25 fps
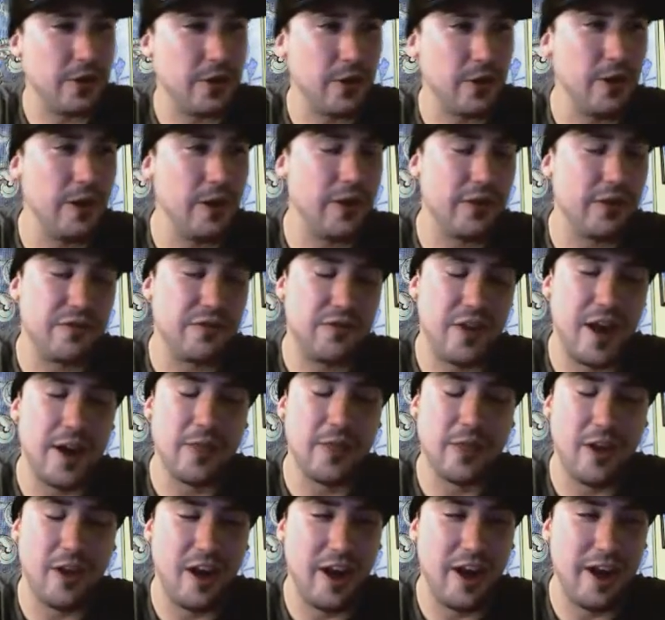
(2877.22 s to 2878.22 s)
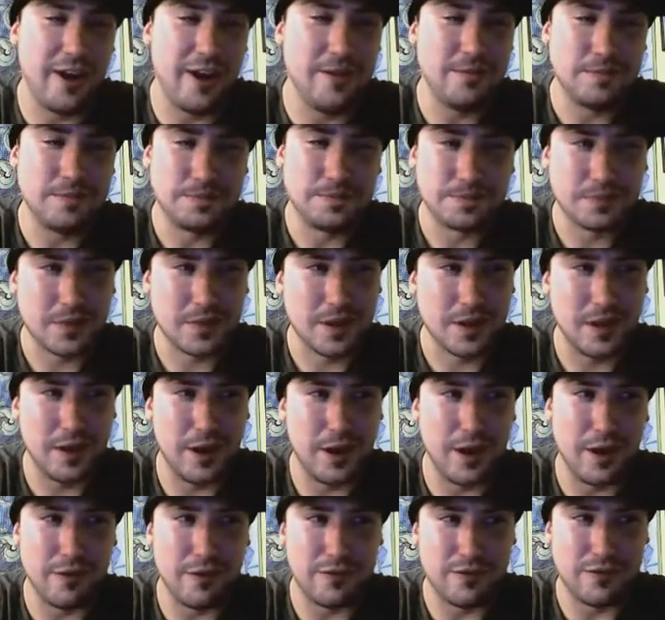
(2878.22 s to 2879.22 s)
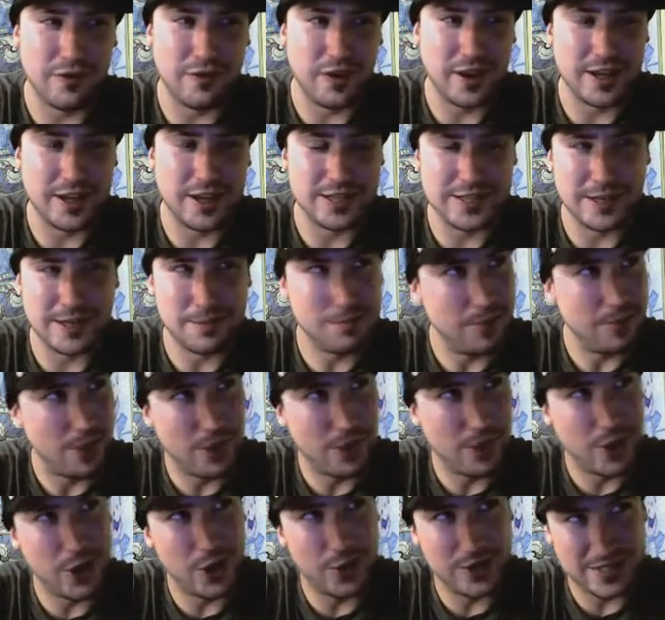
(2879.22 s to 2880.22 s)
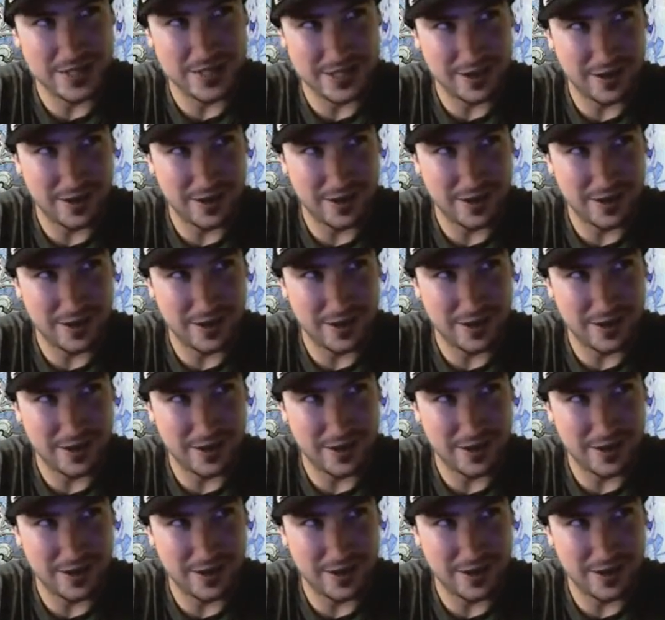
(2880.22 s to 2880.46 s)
on the fine line of, is it moto, is it